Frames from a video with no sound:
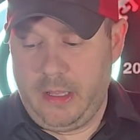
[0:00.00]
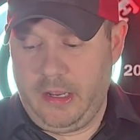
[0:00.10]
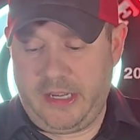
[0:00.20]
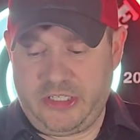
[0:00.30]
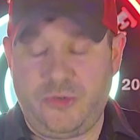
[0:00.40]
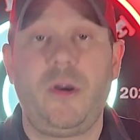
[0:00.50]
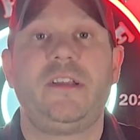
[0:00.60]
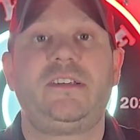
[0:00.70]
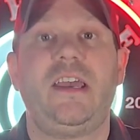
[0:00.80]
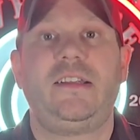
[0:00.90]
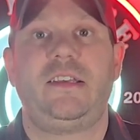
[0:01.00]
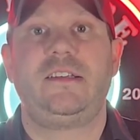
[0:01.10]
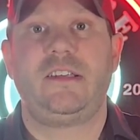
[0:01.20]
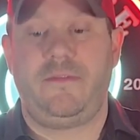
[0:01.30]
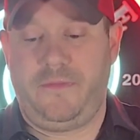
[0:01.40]
Now, I just want to state
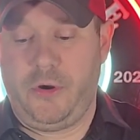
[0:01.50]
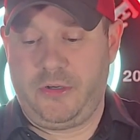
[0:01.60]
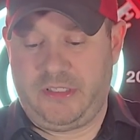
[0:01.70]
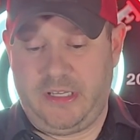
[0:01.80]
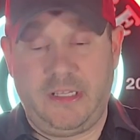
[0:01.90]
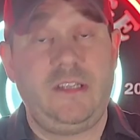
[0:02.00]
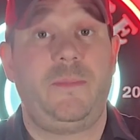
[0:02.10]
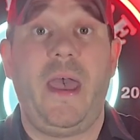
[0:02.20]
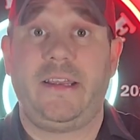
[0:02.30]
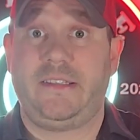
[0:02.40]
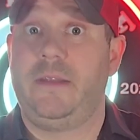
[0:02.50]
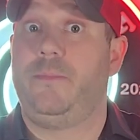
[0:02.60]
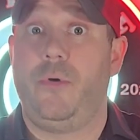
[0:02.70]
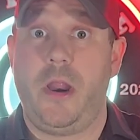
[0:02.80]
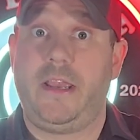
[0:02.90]
this at first, that these bags
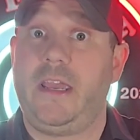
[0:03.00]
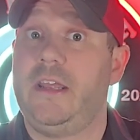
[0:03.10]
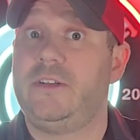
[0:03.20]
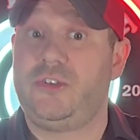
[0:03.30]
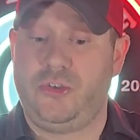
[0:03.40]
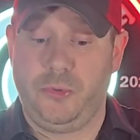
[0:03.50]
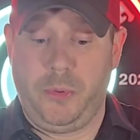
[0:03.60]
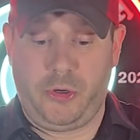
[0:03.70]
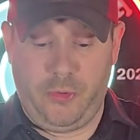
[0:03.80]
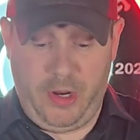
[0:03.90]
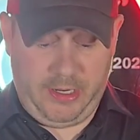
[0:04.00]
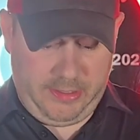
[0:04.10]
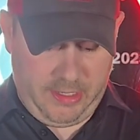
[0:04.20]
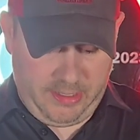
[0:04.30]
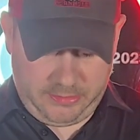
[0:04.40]
did break in super quick.